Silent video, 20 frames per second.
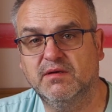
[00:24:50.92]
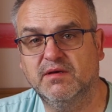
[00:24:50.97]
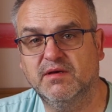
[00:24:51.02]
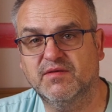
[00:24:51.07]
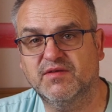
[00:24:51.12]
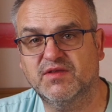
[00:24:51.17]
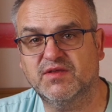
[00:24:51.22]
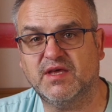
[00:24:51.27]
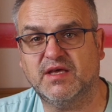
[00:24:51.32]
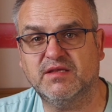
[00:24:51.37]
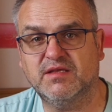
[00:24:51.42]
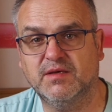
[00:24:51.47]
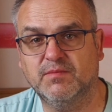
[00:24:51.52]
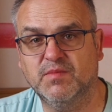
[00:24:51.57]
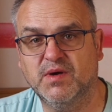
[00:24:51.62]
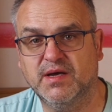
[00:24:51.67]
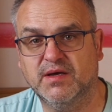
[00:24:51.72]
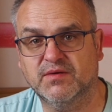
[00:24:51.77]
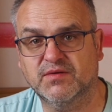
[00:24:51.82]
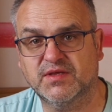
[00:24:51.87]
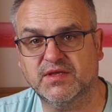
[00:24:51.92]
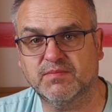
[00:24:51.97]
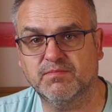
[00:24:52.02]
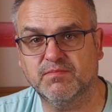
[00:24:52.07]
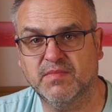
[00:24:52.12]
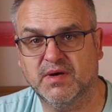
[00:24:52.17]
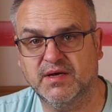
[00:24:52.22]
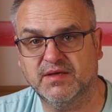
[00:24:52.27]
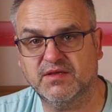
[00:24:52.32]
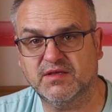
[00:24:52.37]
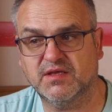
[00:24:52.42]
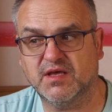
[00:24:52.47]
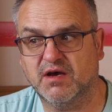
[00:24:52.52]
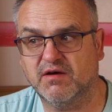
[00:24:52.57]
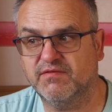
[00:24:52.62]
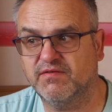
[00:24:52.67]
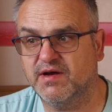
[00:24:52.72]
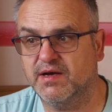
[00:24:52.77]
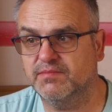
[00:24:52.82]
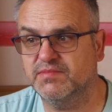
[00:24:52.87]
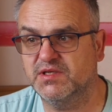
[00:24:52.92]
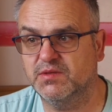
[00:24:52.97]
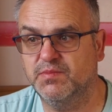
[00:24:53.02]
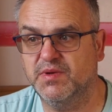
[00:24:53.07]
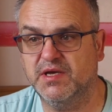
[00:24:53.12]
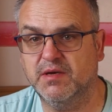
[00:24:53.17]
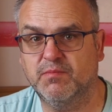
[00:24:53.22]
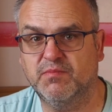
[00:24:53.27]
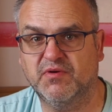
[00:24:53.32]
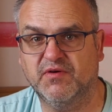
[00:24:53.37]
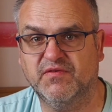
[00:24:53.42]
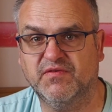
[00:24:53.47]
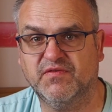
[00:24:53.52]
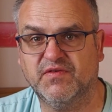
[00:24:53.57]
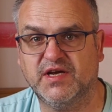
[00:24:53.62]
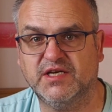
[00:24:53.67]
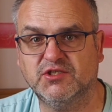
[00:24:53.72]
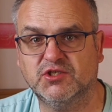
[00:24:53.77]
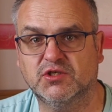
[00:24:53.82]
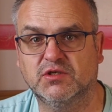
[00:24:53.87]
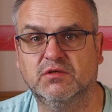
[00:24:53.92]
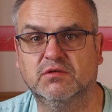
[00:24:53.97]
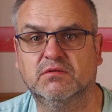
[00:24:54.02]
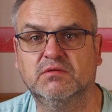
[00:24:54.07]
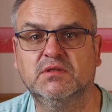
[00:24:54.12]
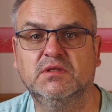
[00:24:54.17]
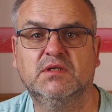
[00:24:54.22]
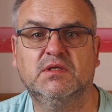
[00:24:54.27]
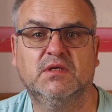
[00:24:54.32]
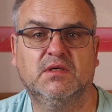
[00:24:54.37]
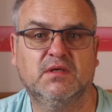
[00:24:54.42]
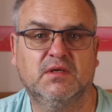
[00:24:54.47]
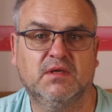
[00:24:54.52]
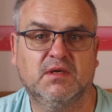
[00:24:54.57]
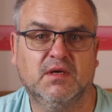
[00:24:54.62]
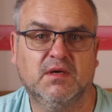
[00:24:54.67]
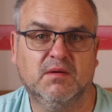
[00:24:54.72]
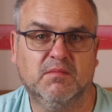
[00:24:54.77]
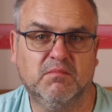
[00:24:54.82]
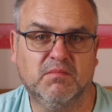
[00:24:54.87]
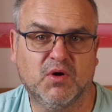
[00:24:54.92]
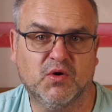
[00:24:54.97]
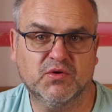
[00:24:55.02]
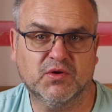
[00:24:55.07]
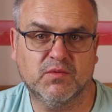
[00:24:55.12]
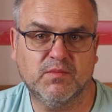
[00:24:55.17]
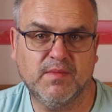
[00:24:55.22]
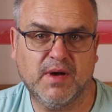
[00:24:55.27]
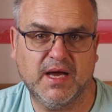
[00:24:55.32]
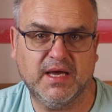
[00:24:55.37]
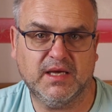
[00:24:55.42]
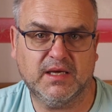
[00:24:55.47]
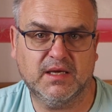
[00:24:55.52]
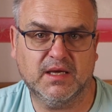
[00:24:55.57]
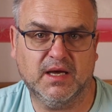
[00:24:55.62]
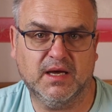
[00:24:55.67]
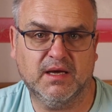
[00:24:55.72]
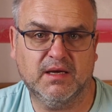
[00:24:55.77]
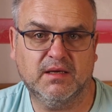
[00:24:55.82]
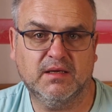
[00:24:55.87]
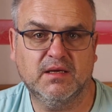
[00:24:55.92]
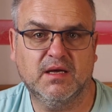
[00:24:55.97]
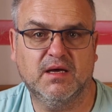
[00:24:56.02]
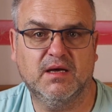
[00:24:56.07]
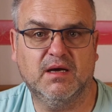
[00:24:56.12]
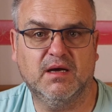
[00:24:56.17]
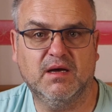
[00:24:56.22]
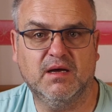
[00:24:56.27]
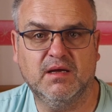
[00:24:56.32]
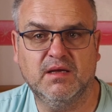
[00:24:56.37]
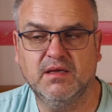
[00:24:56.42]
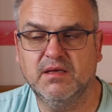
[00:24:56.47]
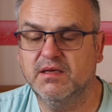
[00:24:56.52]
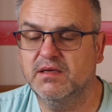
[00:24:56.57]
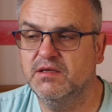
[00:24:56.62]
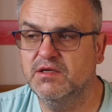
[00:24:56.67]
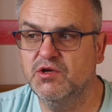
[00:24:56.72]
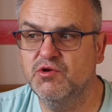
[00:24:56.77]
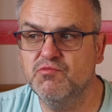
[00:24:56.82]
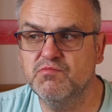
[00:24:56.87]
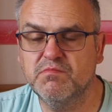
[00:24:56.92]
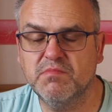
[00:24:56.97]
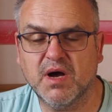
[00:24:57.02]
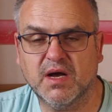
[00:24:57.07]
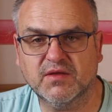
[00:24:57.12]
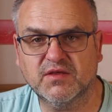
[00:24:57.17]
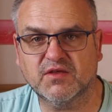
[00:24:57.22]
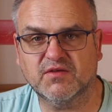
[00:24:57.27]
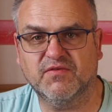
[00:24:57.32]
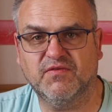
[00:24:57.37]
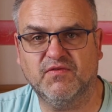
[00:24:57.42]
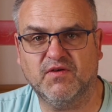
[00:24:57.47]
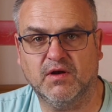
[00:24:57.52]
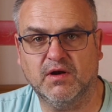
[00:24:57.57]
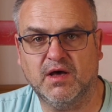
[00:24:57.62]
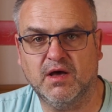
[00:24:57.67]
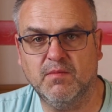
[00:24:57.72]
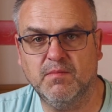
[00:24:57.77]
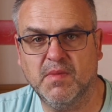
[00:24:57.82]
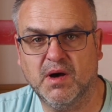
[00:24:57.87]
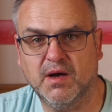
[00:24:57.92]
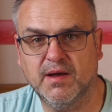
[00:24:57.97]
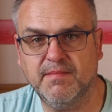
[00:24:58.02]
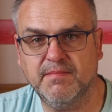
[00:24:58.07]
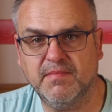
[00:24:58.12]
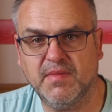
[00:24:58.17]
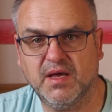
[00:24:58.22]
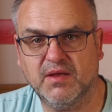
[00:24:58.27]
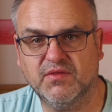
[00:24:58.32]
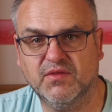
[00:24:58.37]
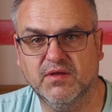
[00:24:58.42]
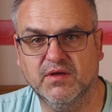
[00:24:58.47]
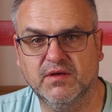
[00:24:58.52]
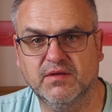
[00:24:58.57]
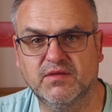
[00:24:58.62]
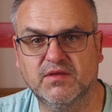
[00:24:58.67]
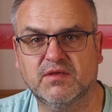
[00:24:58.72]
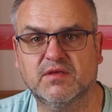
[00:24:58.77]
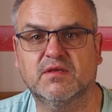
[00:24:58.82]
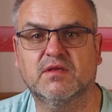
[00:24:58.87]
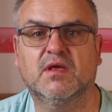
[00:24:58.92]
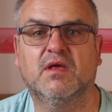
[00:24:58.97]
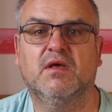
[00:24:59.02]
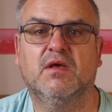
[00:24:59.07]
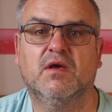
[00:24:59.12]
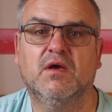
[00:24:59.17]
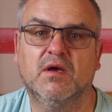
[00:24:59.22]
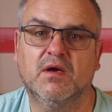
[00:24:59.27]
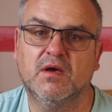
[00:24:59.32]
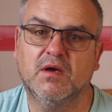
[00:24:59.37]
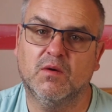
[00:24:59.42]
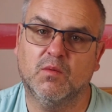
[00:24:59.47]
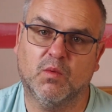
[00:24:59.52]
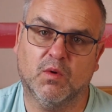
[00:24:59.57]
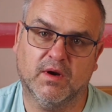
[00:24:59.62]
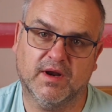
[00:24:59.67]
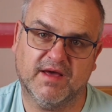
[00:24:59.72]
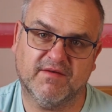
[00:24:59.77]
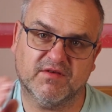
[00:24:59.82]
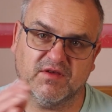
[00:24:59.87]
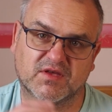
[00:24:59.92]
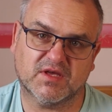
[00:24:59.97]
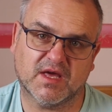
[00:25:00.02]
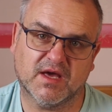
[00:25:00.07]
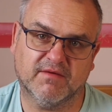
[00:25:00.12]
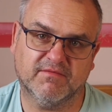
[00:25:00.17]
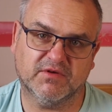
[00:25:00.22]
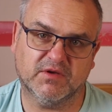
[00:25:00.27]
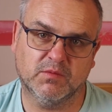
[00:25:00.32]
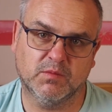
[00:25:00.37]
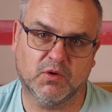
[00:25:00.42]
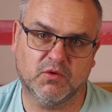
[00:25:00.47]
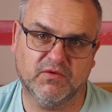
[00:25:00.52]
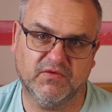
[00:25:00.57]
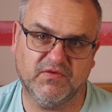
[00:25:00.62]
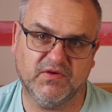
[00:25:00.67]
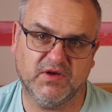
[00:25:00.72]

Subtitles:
setting myself up to be a professional model maker. You must follow my methods. Whatever's comfortable for